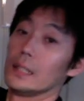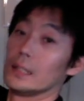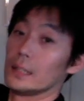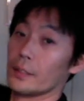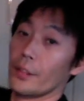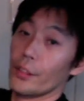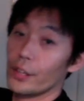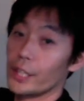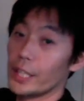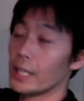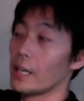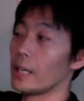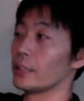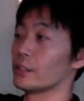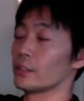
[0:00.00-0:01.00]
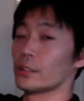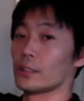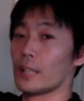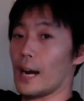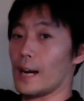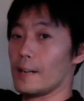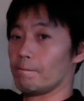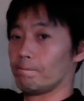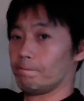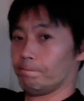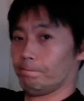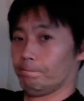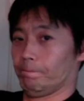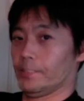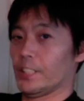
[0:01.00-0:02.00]
39 tsuka,
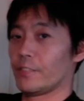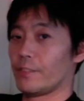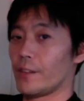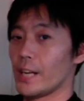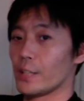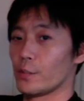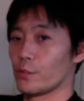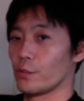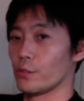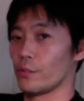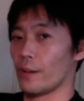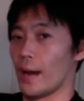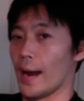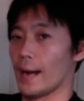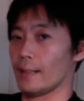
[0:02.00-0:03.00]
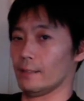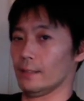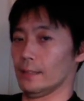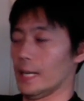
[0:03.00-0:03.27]
if I do that,